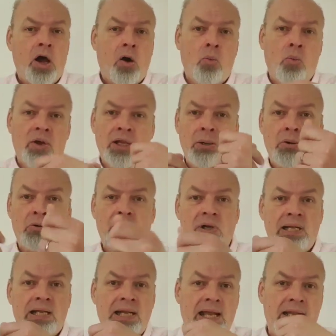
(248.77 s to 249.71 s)
And what they
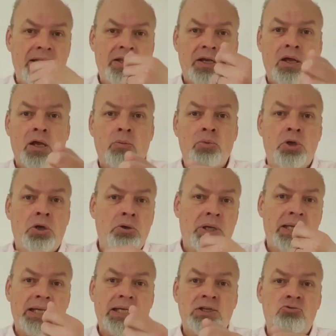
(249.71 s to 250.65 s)
really ended up
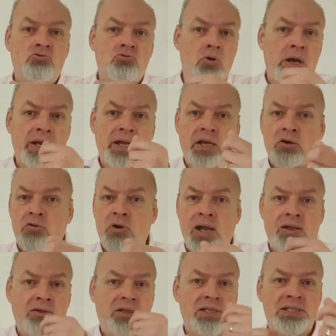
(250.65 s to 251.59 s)
doing is running
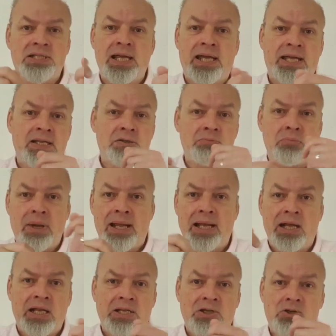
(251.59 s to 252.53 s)
around the stage
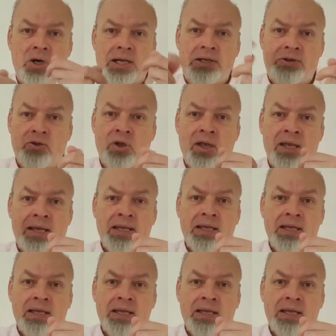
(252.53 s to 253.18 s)
madly trying to